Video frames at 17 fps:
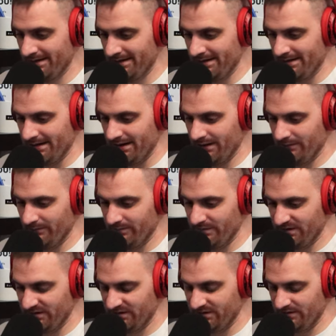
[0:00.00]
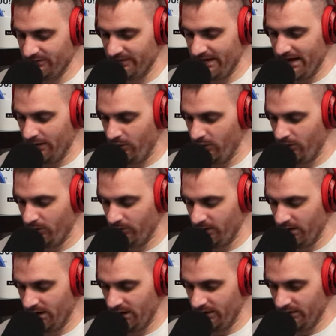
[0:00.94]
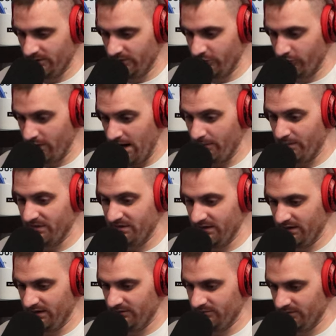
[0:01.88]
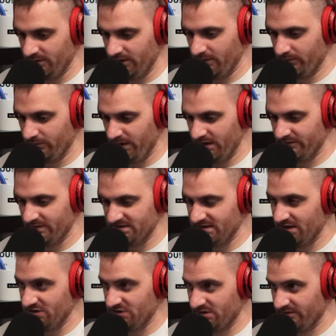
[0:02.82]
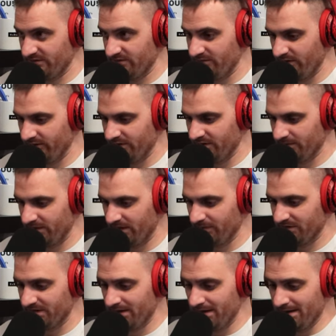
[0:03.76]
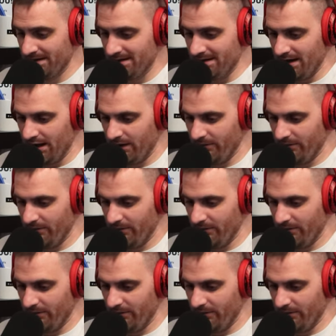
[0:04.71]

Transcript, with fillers: um, because of that whole uh, neuropathy, you know, manifestation of, of symptoms. Um,